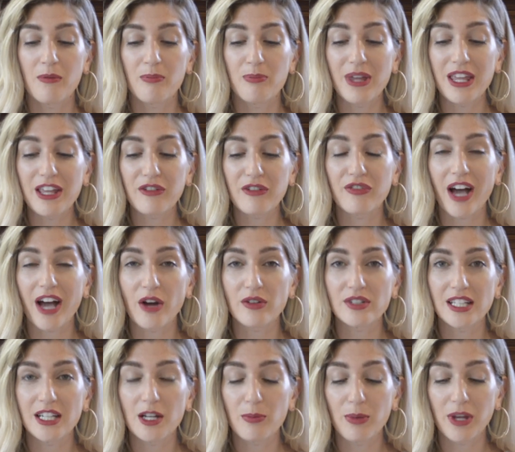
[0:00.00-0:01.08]
Being
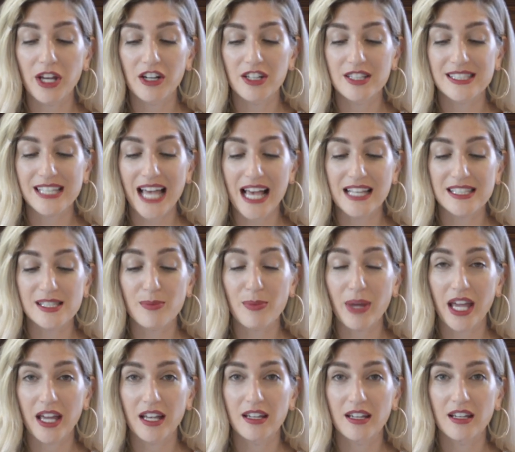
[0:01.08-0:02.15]
found in appearance as a
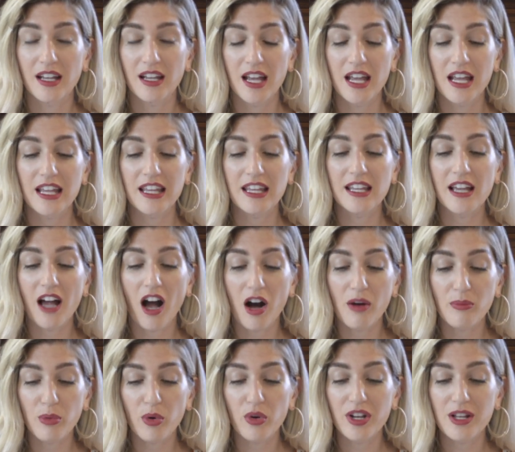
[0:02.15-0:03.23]
man, he
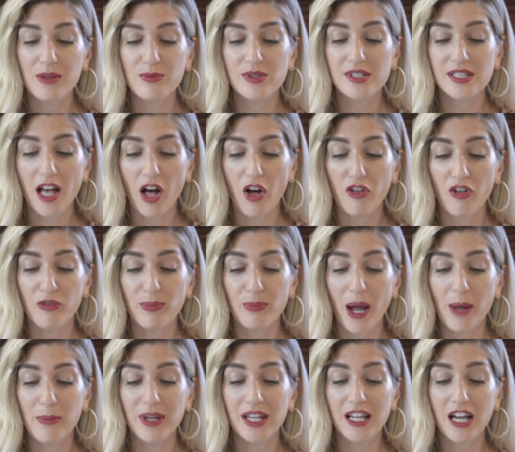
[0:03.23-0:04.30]
humbled himself
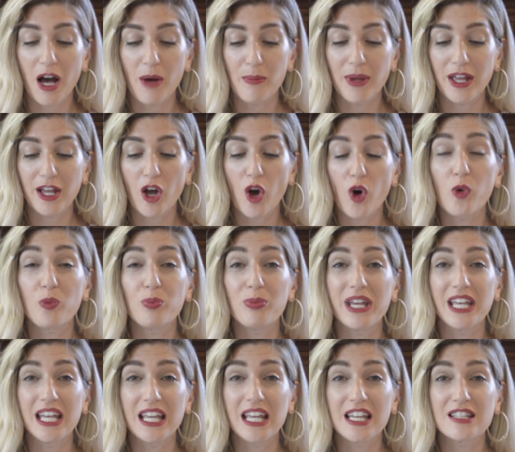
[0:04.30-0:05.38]
by becoming
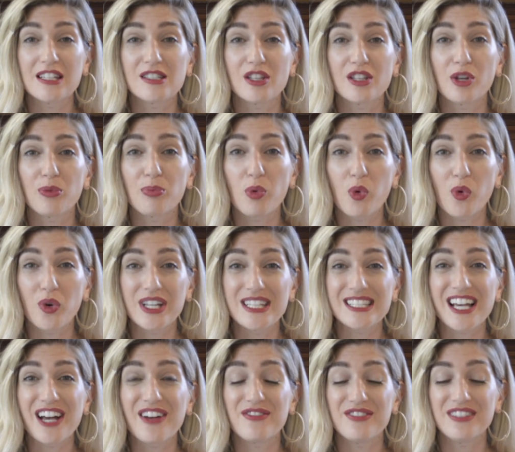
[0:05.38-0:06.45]
obedient to the
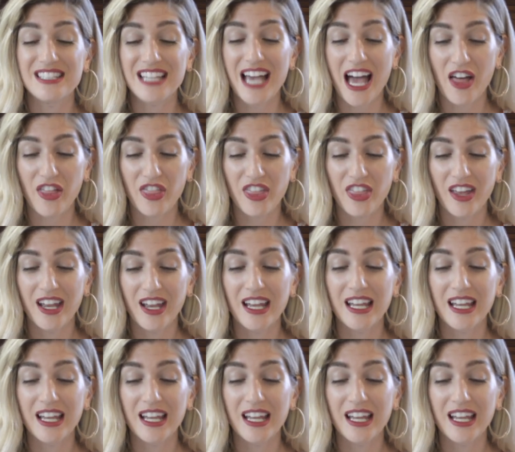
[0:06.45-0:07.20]
point of death,